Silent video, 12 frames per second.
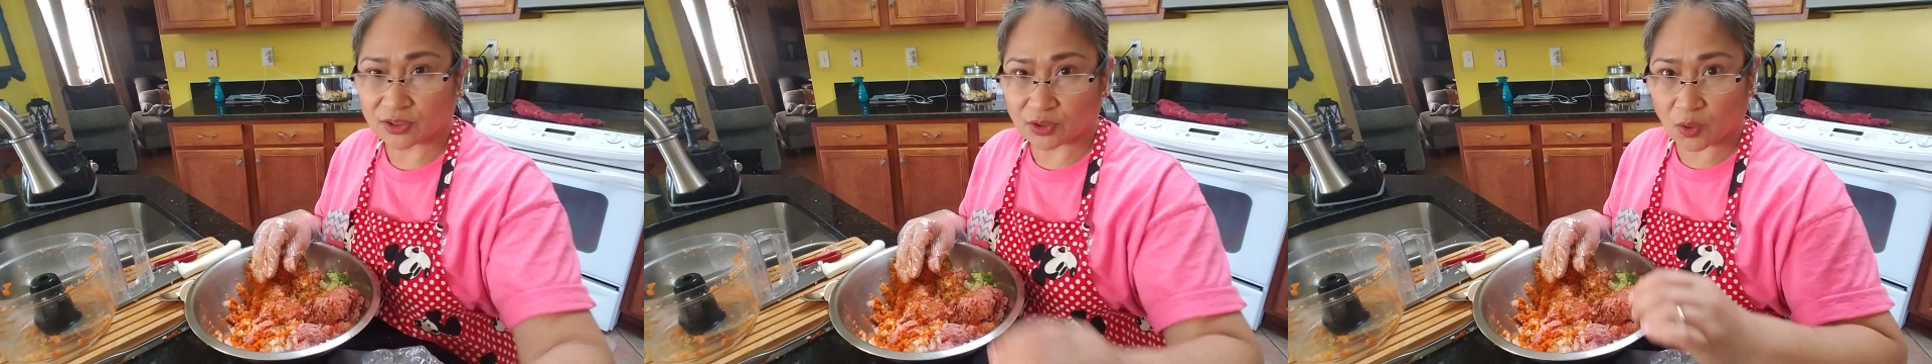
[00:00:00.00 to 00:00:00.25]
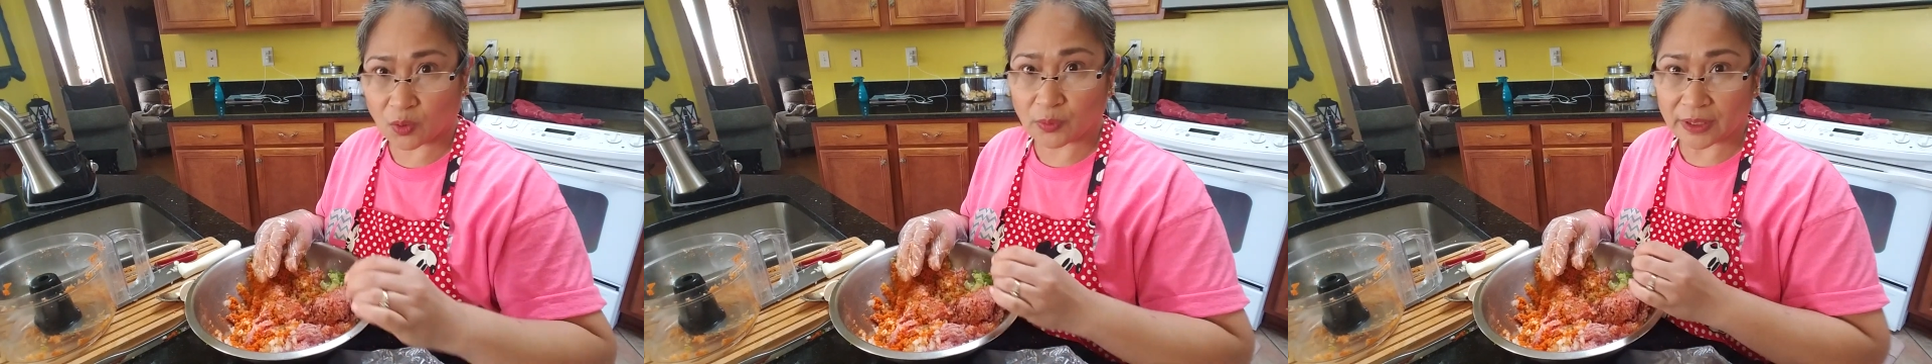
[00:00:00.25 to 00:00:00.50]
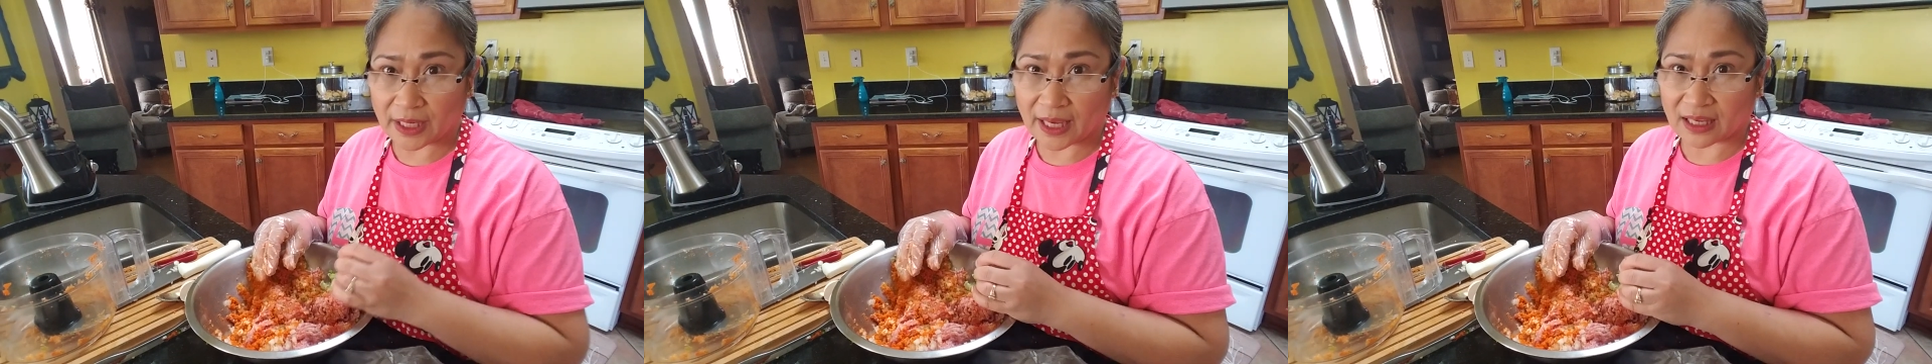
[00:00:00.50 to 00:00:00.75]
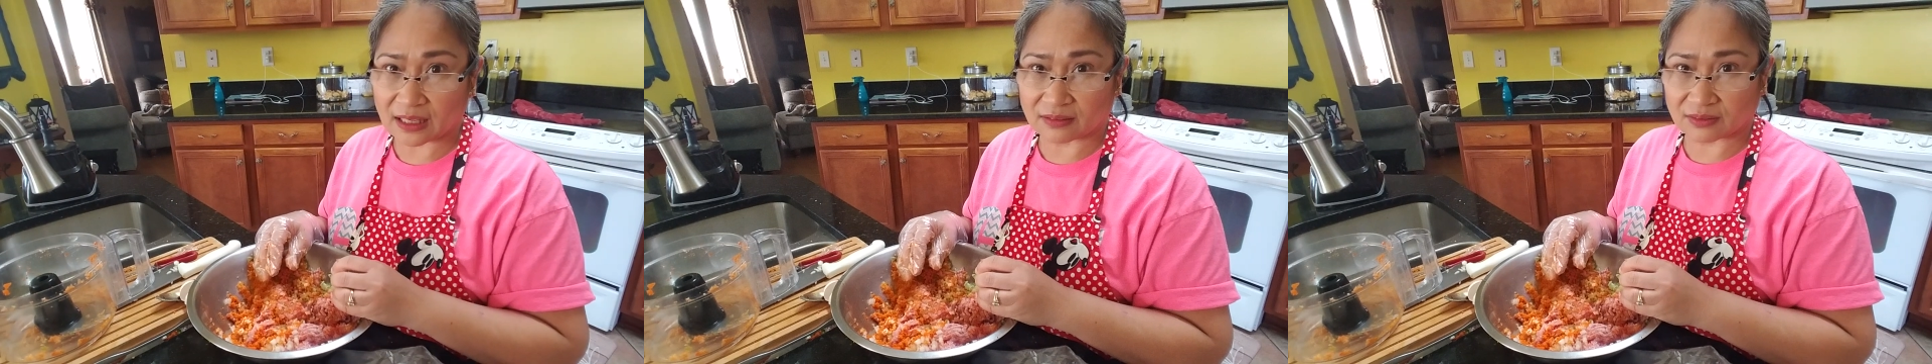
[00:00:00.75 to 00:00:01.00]
already
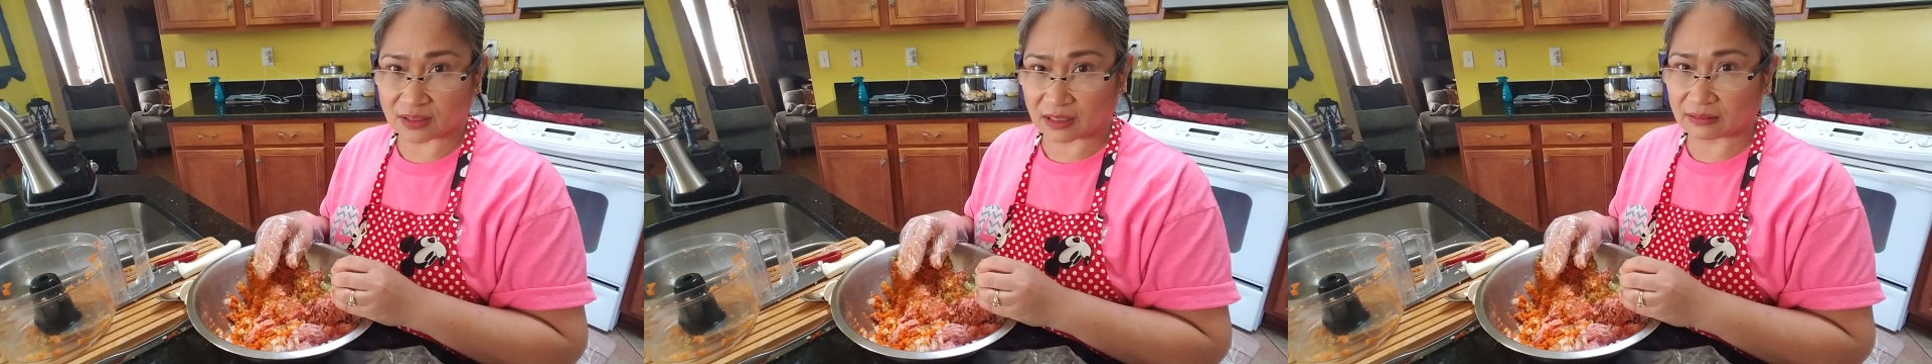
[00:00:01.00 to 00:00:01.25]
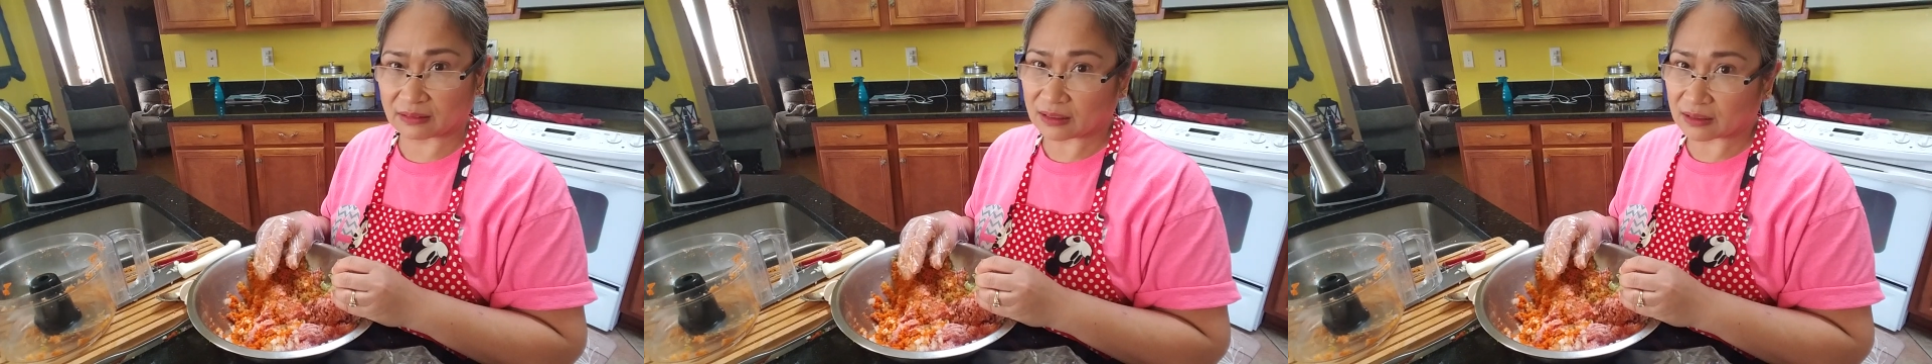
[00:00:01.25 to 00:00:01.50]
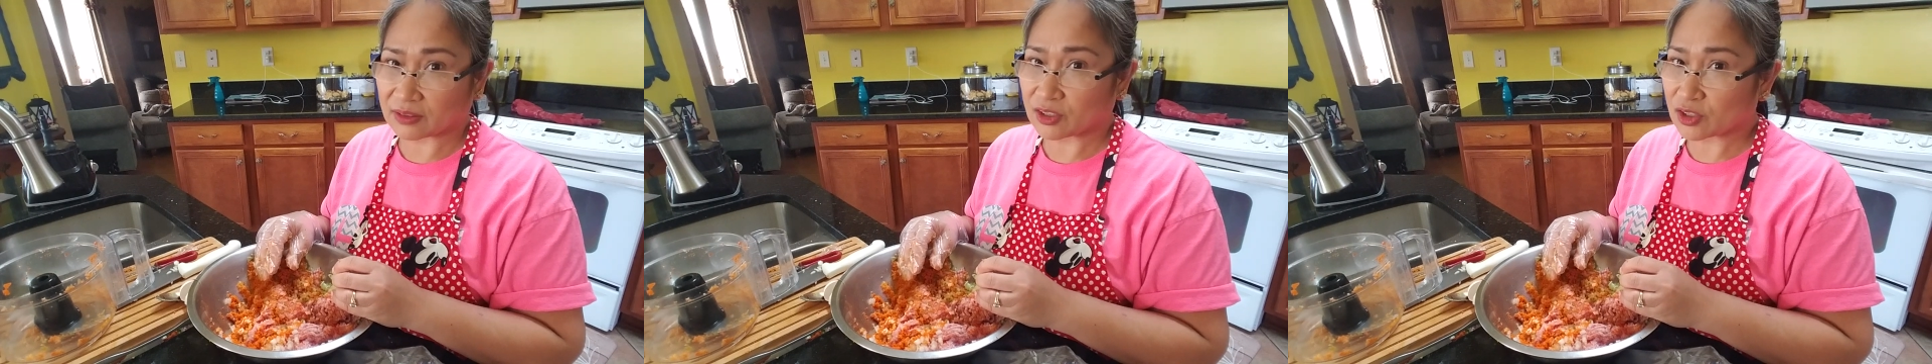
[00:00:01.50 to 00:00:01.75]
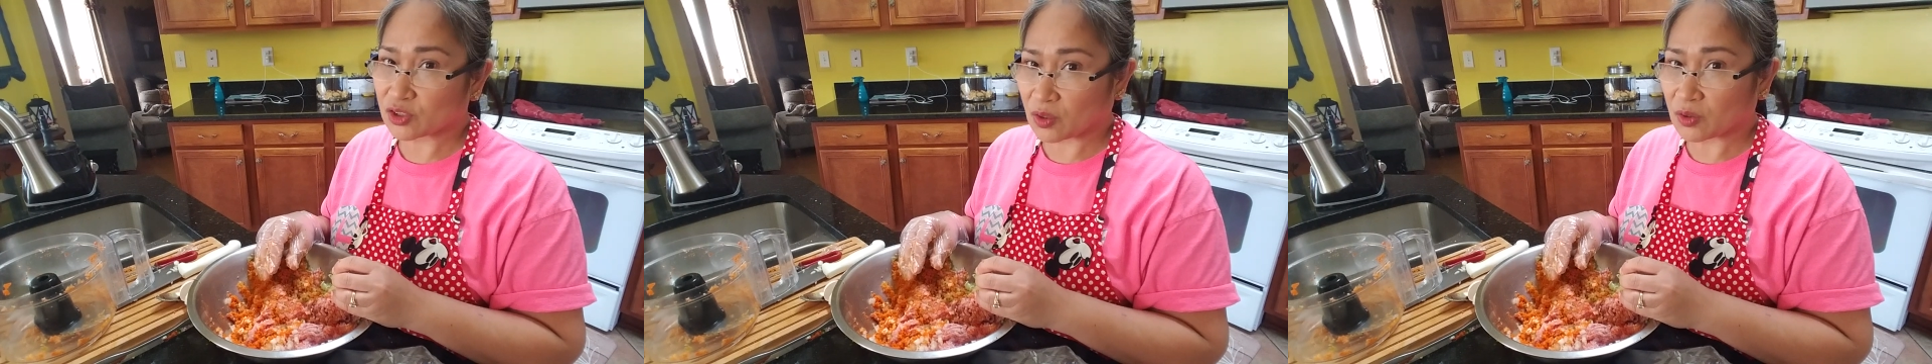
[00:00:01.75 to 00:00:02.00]
have, I think
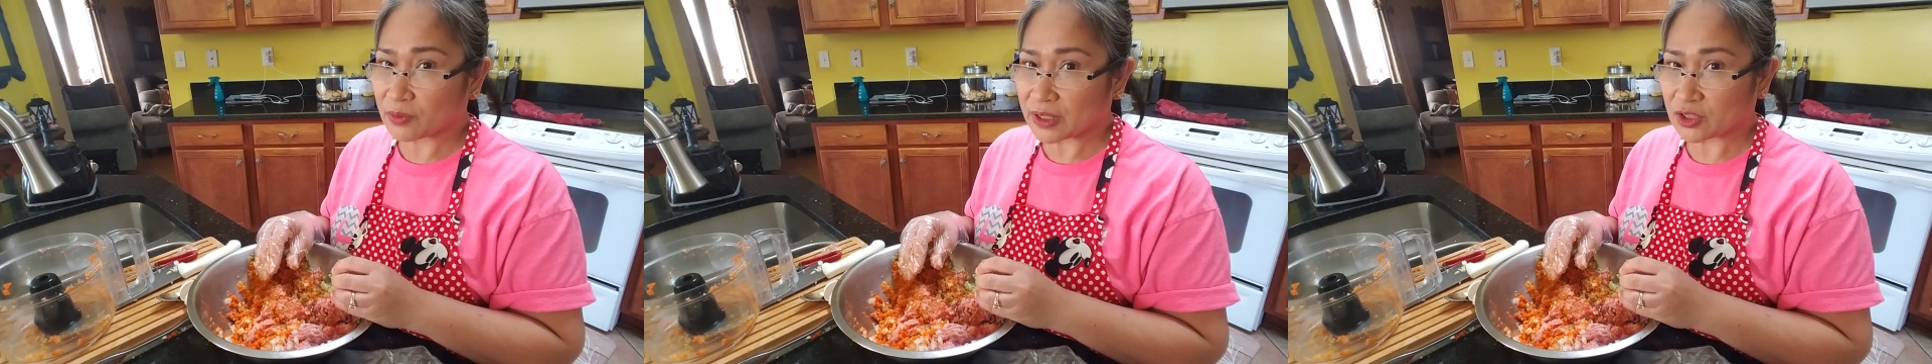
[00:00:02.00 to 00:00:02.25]
there's already